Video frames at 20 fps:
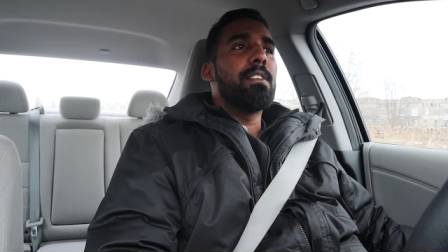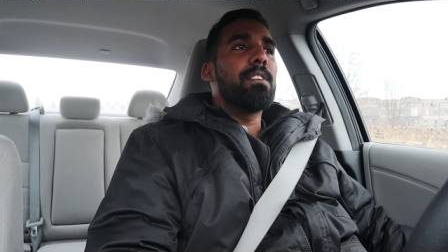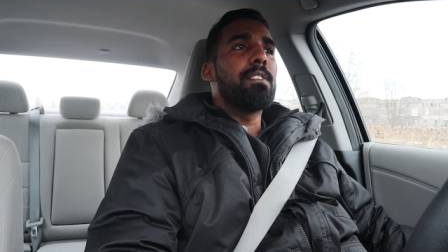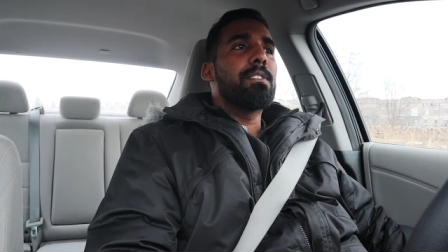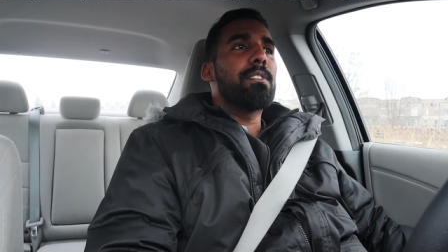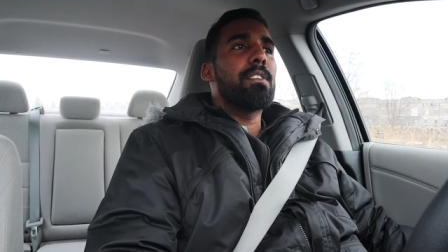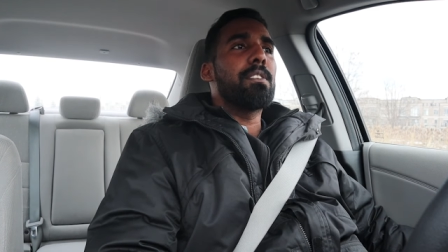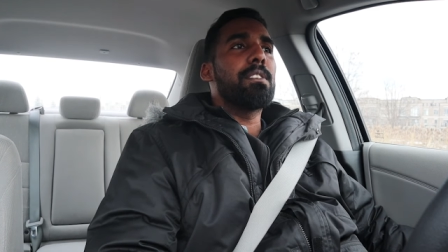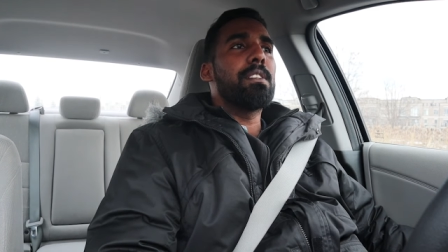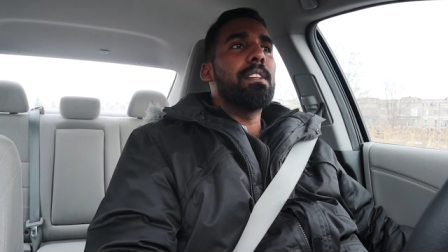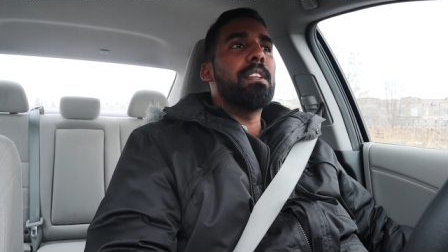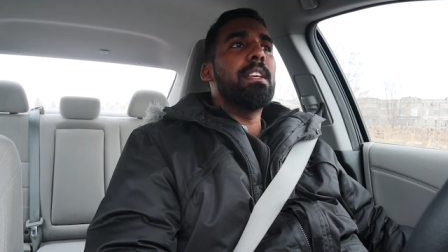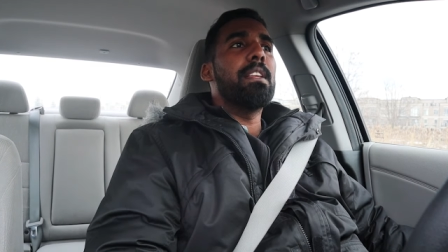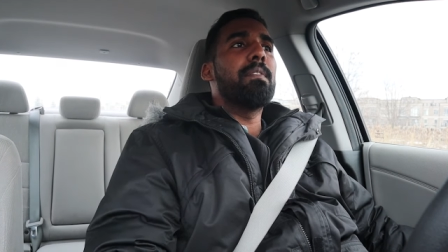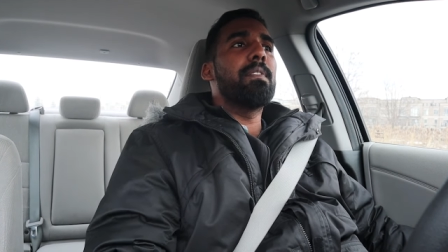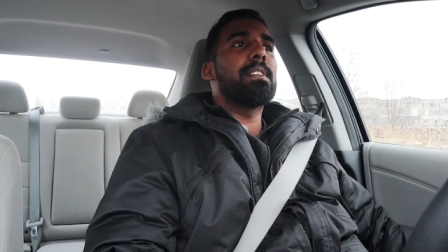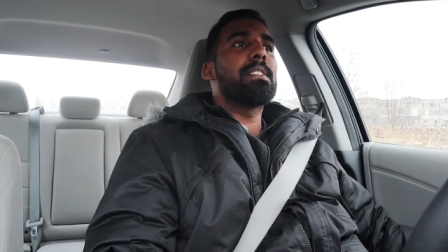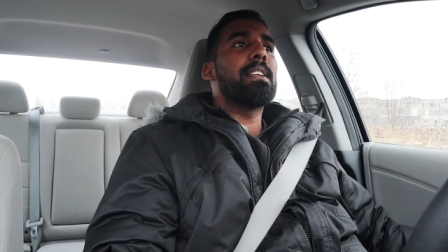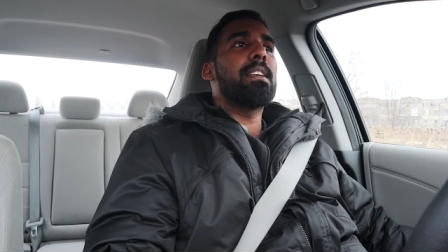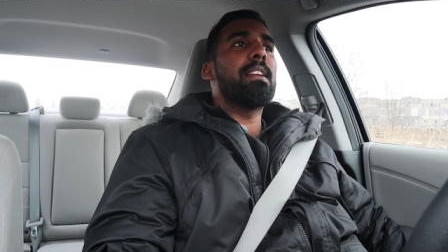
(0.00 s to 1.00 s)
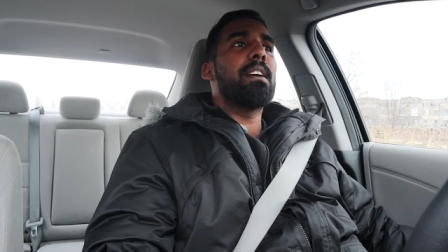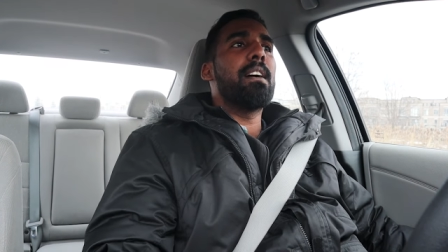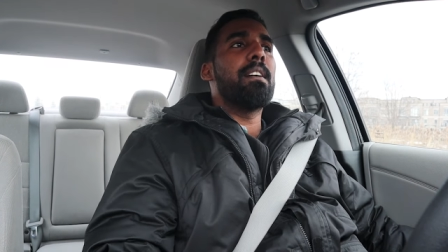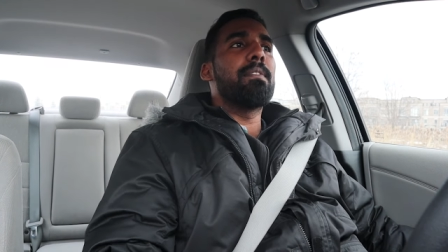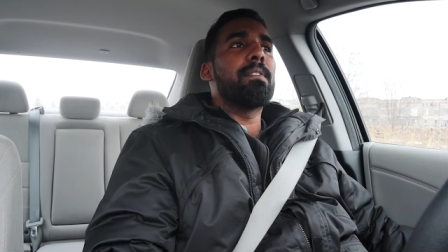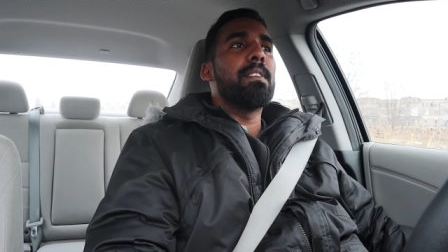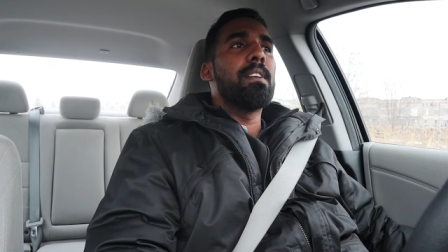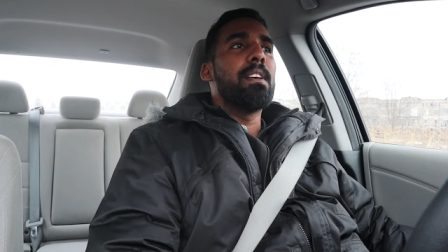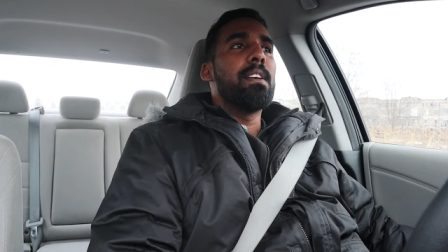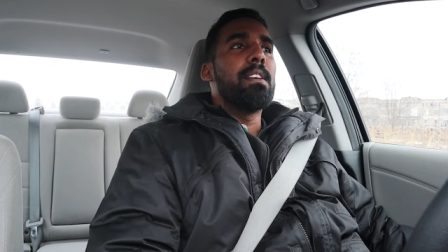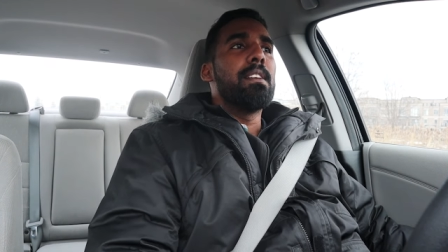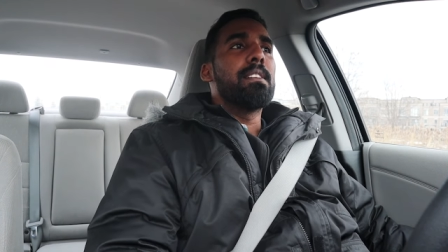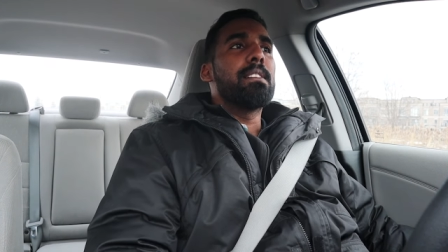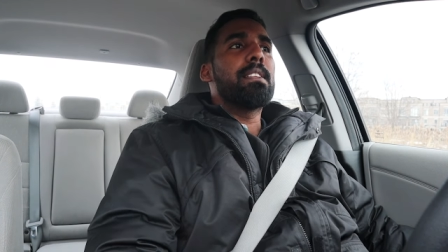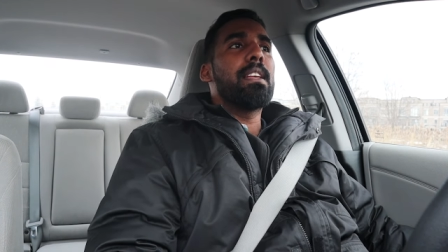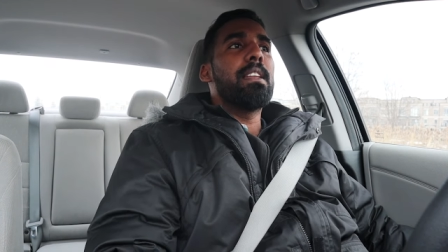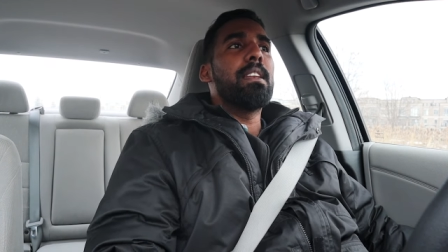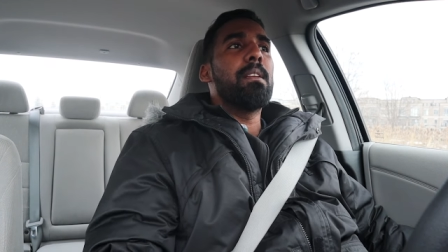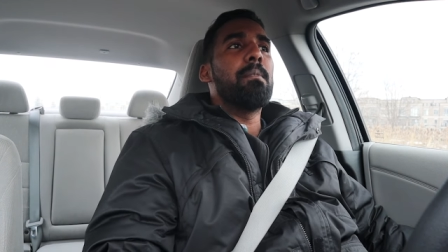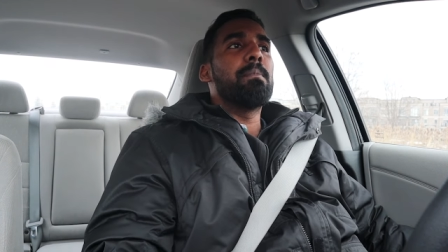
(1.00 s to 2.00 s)
So she need to send off,
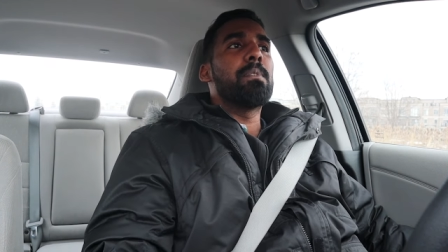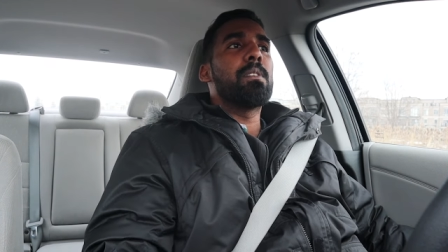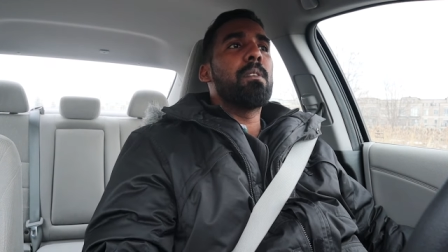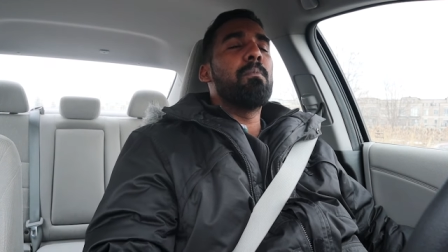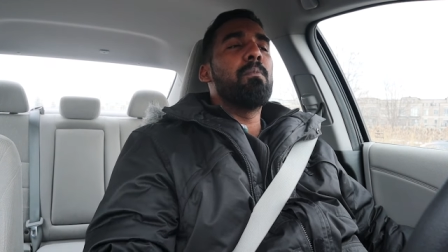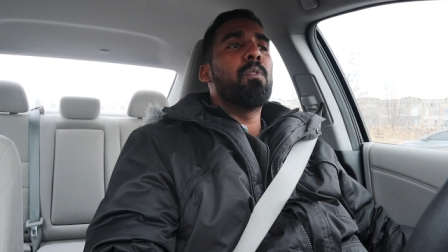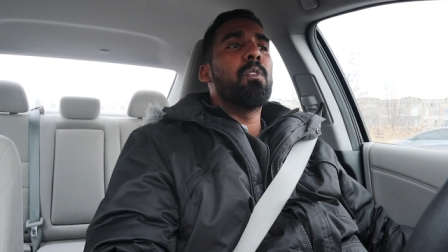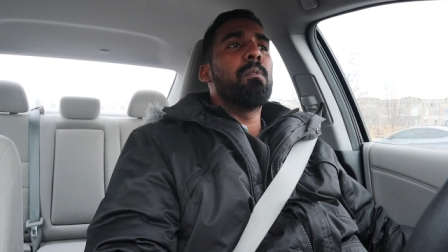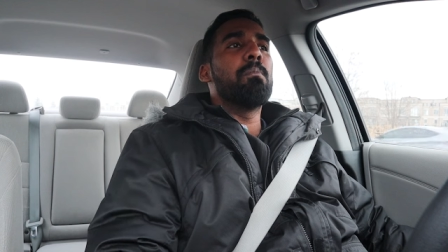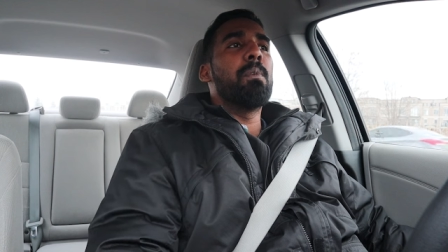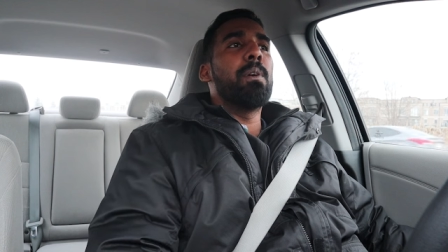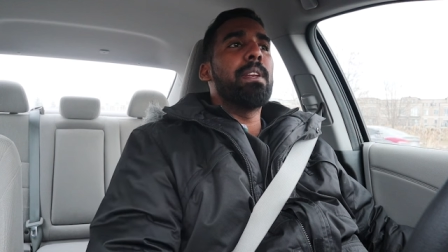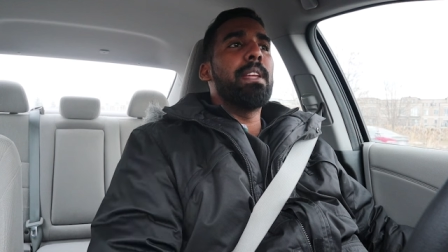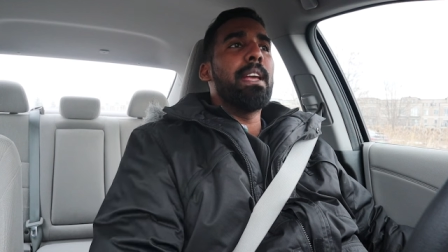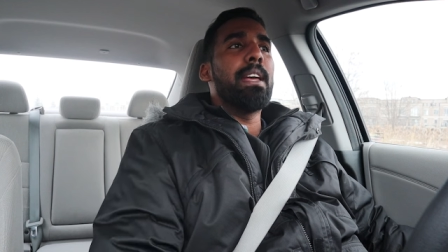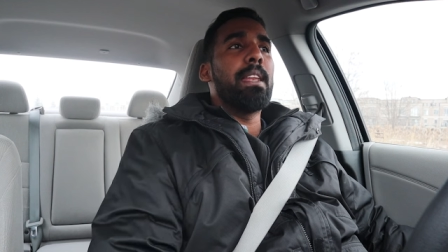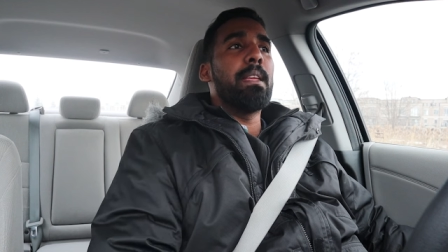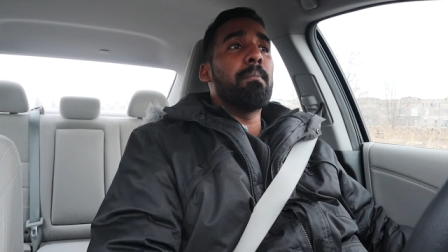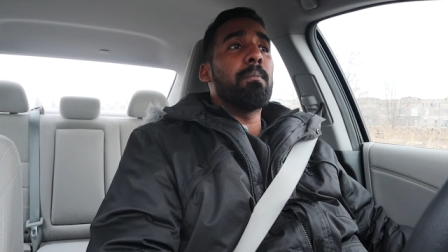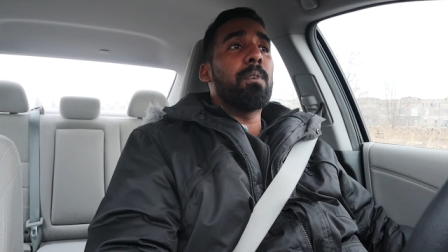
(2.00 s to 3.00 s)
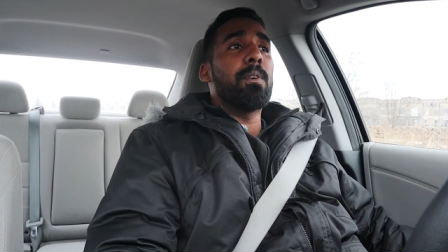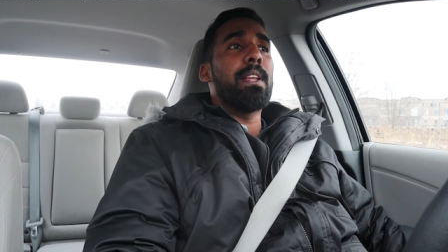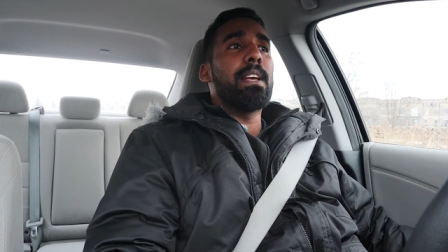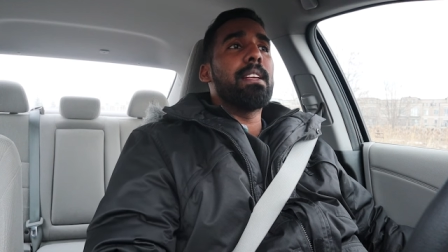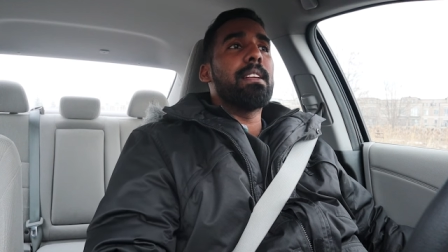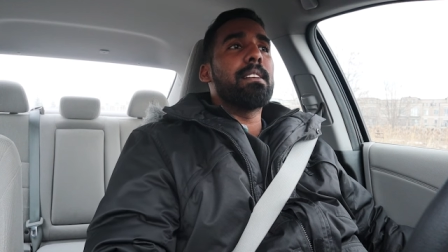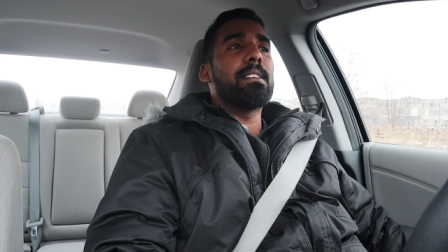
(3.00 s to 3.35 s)
send them some more money and them could